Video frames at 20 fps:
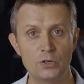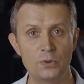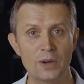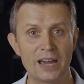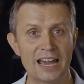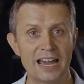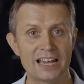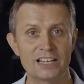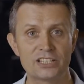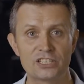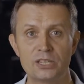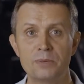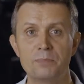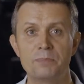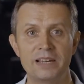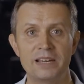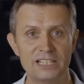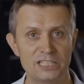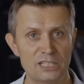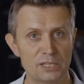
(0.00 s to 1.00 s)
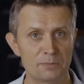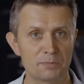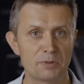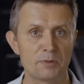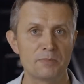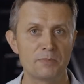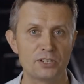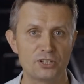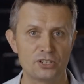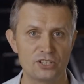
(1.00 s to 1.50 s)
you ask the basic
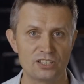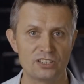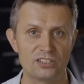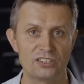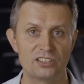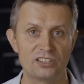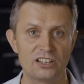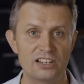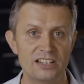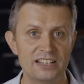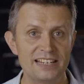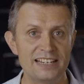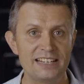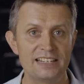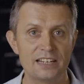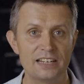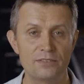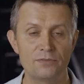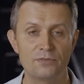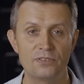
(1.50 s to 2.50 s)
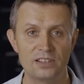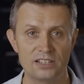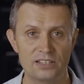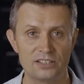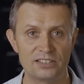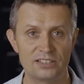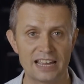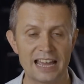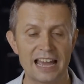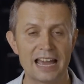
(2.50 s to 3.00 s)
permissions that are needed for
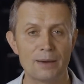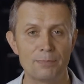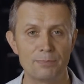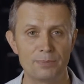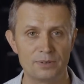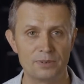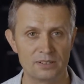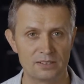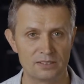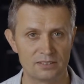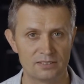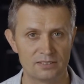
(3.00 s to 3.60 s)
this to happen.